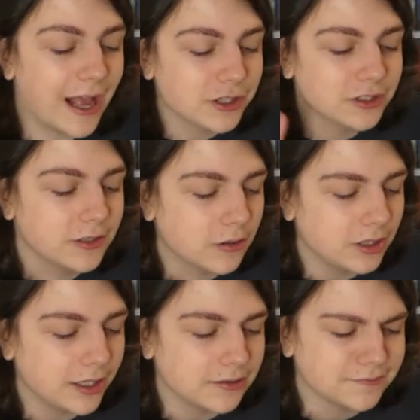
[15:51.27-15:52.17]
actually there are
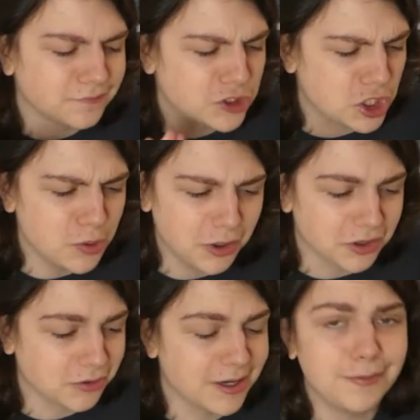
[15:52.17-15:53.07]
like two or
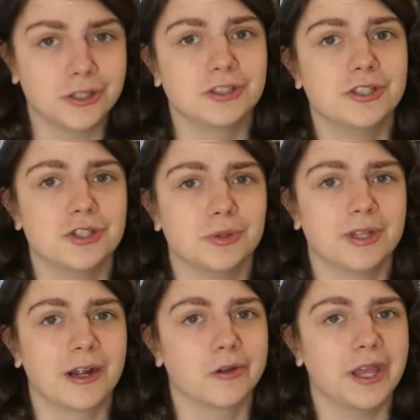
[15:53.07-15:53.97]
three books in June
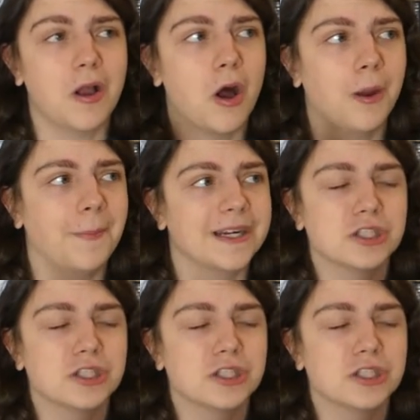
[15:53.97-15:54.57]
that are like on my